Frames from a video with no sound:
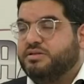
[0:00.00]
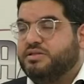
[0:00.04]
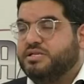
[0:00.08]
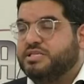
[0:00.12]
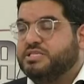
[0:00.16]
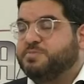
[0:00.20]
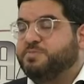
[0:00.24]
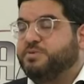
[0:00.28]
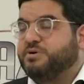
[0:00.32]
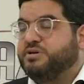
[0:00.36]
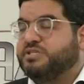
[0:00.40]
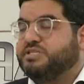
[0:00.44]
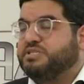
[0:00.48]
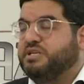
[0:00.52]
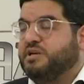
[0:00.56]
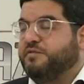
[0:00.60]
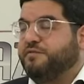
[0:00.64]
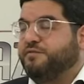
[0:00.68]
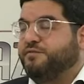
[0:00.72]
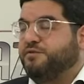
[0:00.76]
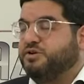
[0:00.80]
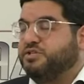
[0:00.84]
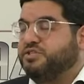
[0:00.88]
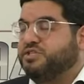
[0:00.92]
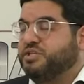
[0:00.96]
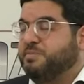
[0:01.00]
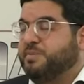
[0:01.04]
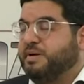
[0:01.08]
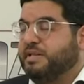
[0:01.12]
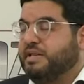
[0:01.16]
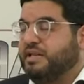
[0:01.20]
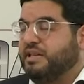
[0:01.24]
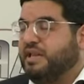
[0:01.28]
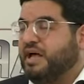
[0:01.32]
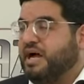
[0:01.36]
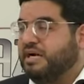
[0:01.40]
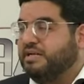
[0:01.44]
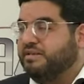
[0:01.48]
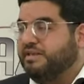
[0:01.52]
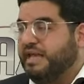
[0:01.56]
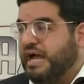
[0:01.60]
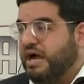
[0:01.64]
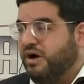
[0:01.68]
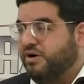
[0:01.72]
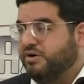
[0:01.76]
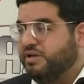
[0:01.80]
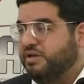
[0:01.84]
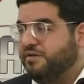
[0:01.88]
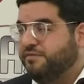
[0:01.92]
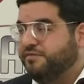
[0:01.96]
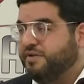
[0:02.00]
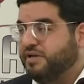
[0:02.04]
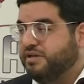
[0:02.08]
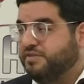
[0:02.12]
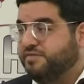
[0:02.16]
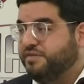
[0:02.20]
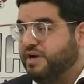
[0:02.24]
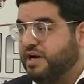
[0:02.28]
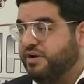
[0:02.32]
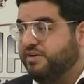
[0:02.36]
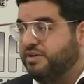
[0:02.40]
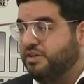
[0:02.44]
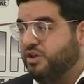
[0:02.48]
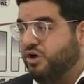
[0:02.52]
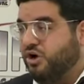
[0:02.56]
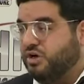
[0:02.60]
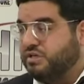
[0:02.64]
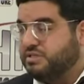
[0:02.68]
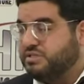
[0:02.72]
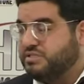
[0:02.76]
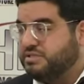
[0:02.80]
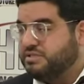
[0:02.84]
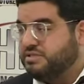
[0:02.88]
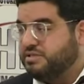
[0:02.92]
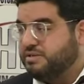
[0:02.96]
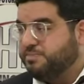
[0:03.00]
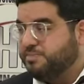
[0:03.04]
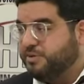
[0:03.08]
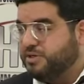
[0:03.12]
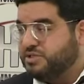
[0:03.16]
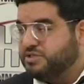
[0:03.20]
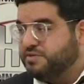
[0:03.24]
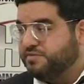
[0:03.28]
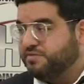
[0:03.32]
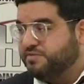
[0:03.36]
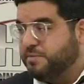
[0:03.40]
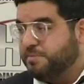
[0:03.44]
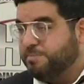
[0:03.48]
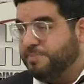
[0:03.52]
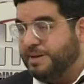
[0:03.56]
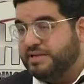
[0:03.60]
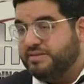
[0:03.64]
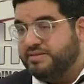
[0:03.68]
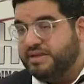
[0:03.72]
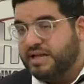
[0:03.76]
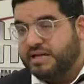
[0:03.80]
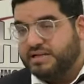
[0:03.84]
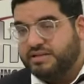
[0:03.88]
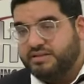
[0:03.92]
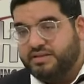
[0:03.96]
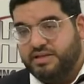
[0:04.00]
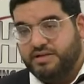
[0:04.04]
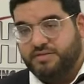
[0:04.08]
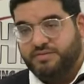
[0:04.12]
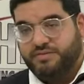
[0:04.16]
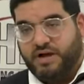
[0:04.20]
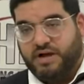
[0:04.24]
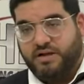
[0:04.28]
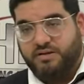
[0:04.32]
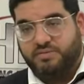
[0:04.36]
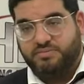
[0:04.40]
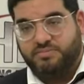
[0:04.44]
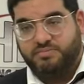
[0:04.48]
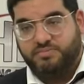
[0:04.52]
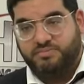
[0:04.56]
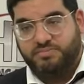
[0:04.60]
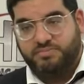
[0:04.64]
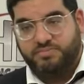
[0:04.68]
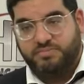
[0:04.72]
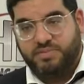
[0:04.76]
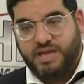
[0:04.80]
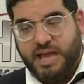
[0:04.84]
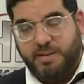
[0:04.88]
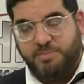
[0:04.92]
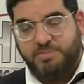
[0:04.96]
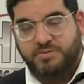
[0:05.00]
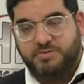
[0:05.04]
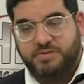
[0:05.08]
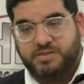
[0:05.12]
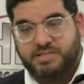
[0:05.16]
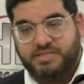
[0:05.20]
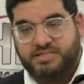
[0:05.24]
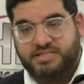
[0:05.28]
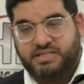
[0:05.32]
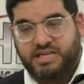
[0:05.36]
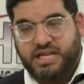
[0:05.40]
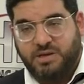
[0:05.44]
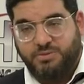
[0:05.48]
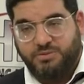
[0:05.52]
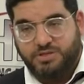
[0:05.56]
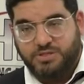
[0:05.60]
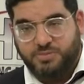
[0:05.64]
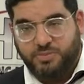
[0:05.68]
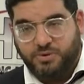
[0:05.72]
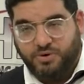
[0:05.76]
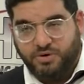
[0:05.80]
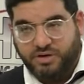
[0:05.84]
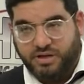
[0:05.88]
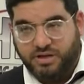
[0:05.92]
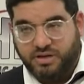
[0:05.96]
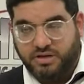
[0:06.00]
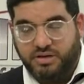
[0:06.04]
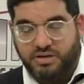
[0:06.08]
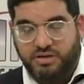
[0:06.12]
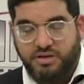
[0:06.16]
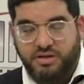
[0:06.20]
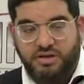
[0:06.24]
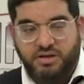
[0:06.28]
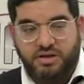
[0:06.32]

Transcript: This person, unfortunately, by the lockdown, he felt very lost. A person from Petach Tikva, happens to be the city I was born in.